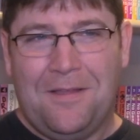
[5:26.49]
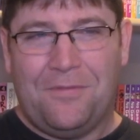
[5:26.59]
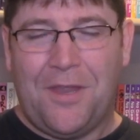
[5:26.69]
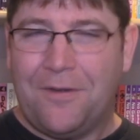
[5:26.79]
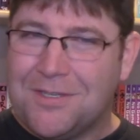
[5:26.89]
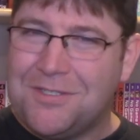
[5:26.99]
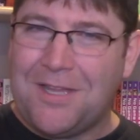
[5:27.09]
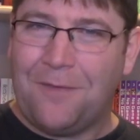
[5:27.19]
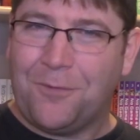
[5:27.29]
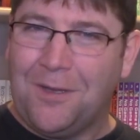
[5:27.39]
there is
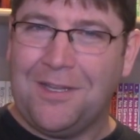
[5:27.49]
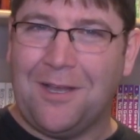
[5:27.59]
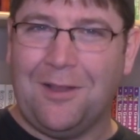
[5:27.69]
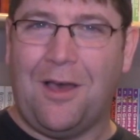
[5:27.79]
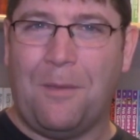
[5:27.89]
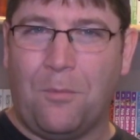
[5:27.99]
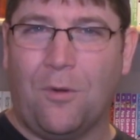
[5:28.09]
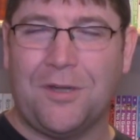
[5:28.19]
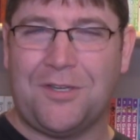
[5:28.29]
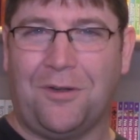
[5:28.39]
definitely a lot
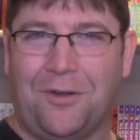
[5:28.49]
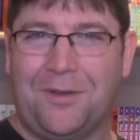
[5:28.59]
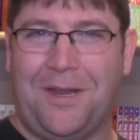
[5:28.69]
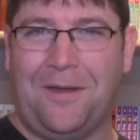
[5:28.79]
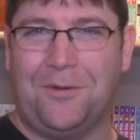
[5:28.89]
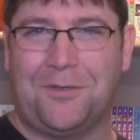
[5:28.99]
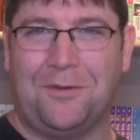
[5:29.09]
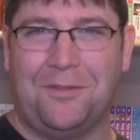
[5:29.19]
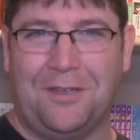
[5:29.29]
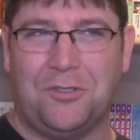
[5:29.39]
more to her
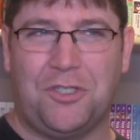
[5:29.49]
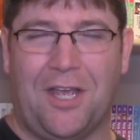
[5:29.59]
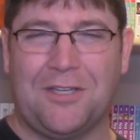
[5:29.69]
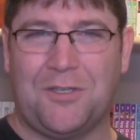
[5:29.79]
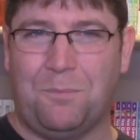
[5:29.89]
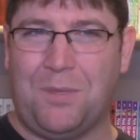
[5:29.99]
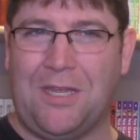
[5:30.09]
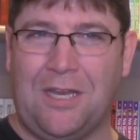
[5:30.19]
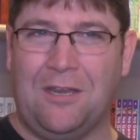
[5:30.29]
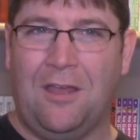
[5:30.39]
character than just
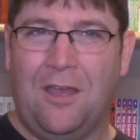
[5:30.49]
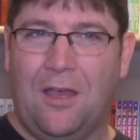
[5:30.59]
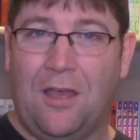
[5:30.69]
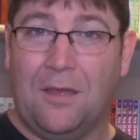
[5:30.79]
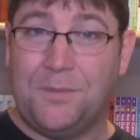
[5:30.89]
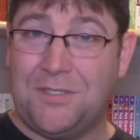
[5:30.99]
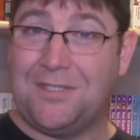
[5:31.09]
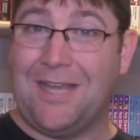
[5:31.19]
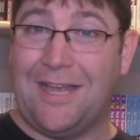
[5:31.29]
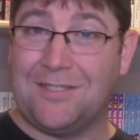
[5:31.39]
being
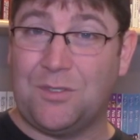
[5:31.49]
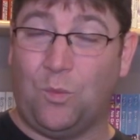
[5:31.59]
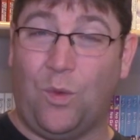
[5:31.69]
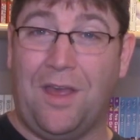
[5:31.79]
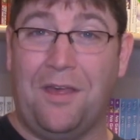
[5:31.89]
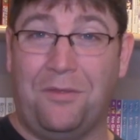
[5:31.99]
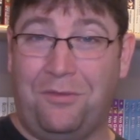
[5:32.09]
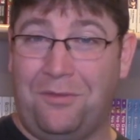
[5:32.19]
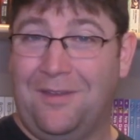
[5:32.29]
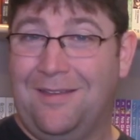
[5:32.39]
obsessed
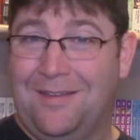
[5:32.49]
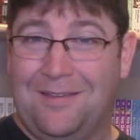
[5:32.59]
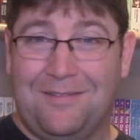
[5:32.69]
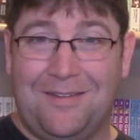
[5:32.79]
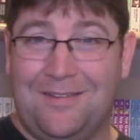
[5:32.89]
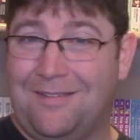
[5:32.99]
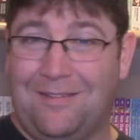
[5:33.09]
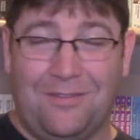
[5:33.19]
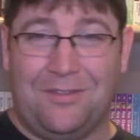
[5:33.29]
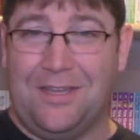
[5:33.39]
with
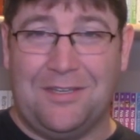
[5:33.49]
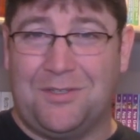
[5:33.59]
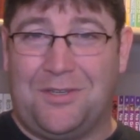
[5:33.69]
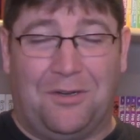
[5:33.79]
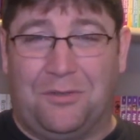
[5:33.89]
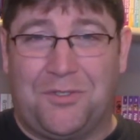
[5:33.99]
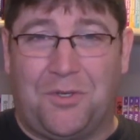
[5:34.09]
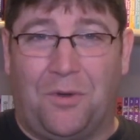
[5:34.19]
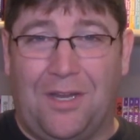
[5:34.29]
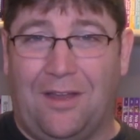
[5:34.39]
these, you know,
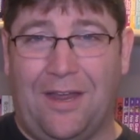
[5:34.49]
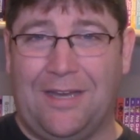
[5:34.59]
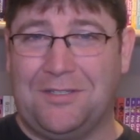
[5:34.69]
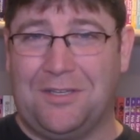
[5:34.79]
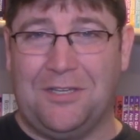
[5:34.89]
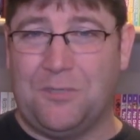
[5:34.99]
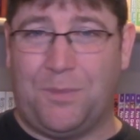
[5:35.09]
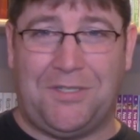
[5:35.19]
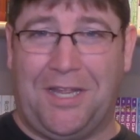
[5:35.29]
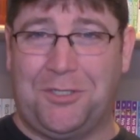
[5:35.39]
storylines and these
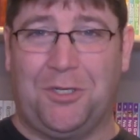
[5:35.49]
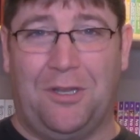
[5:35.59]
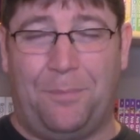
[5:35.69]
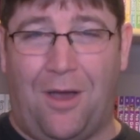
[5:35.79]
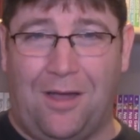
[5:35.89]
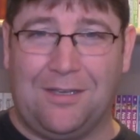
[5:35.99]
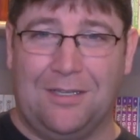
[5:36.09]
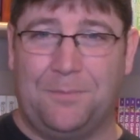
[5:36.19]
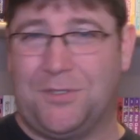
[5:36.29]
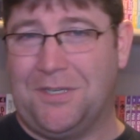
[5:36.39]
potential
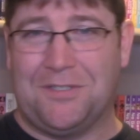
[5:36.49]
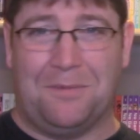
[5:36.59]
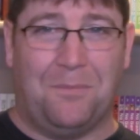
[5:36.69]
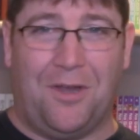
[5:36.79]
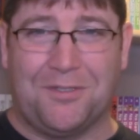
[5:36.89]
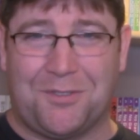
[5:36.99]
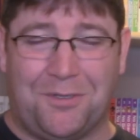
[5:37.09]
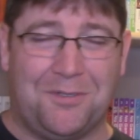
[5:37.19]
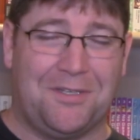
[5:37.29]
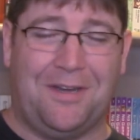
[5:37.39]
apocalypses and
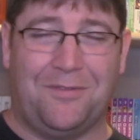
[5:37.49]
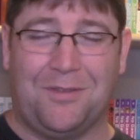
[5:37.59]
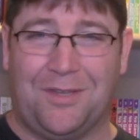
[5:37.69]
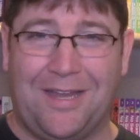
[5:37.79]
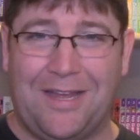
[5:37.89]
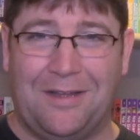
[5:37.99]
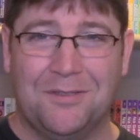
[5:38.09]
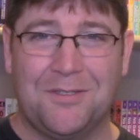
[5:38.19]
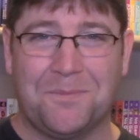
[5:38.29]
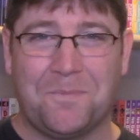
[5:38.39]
monsters and everything
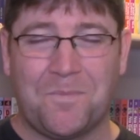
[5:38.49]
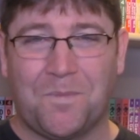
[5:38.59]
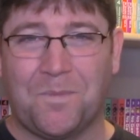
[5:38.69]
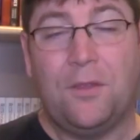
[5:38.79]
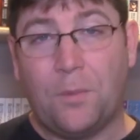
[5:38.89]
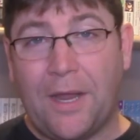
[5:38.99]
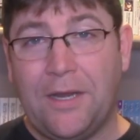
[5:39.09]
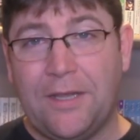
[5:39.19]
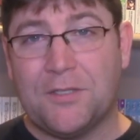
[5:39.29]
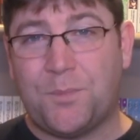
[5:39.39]
else. The
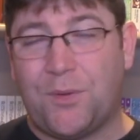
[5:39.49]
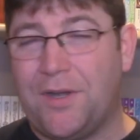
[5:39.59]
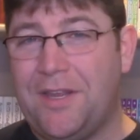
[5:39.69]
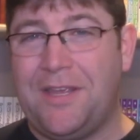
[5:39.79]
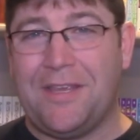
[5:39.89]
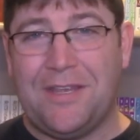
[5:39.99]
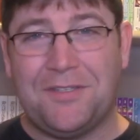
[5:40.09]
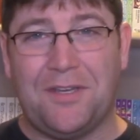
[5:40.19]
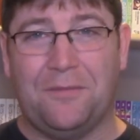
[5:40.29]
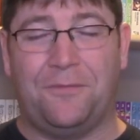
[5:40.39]
writing is pretty
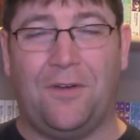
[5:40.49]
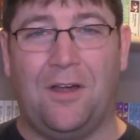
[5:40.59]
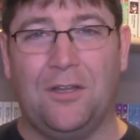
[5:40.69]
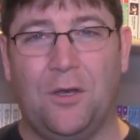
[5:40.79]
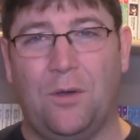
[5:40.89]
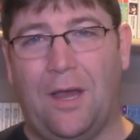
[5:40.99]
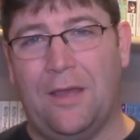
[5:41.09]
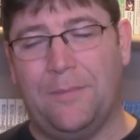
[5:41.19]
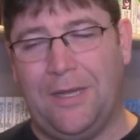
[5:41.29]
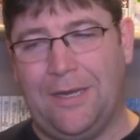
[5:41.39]
easy to follow.
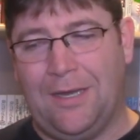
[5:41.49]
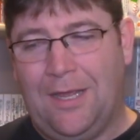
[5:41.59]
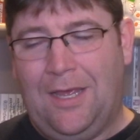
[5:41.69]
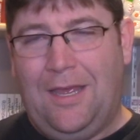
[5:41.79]
I mean,